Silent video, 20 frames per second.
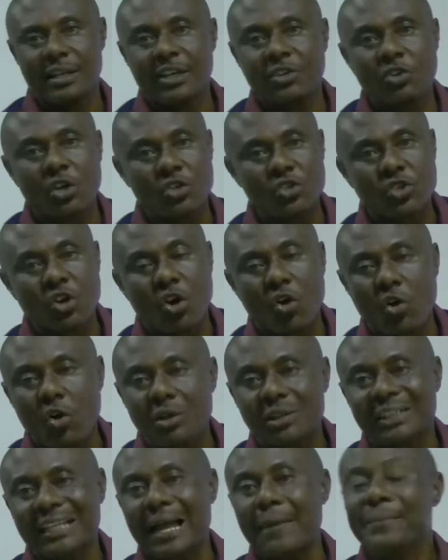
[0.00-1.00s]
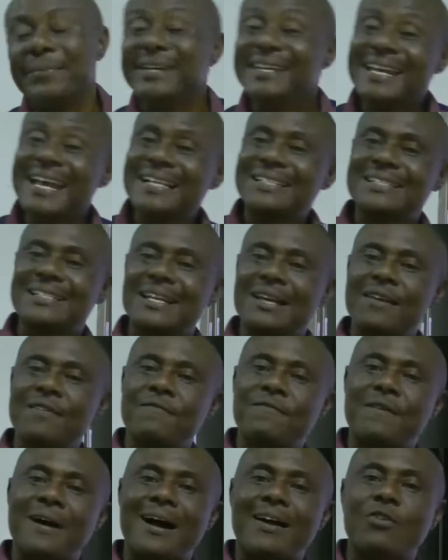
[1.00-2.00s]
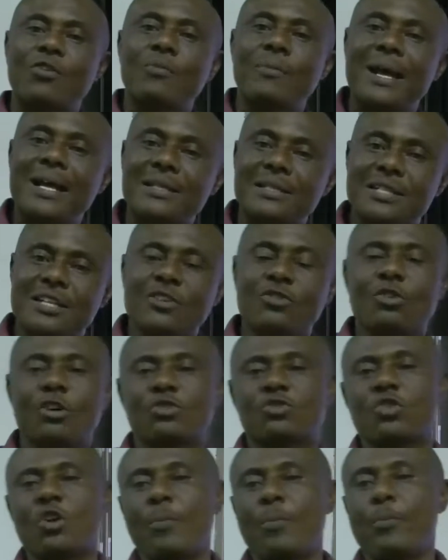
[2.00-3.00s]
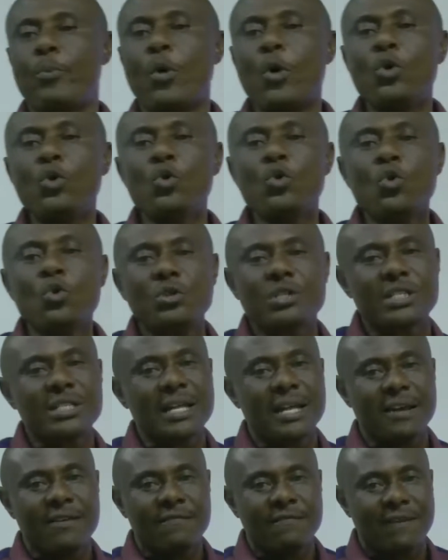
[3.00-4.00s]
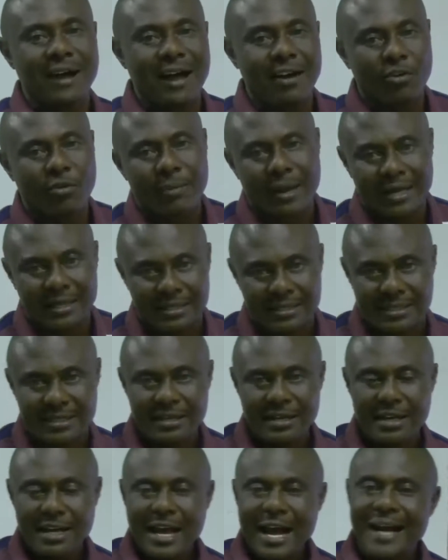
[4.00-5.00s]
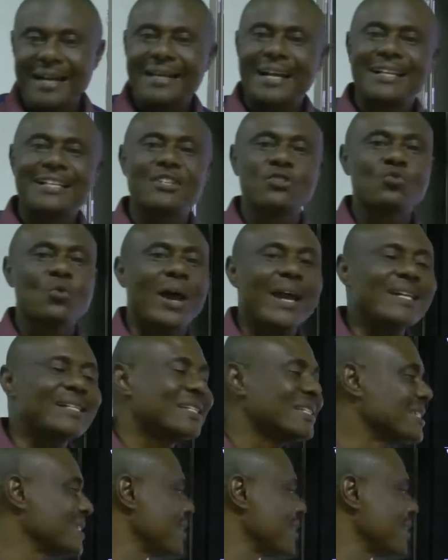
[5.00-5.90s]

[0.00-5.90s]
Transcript: It does not contaminate the environment. It does not pollute the environment. And that is why it is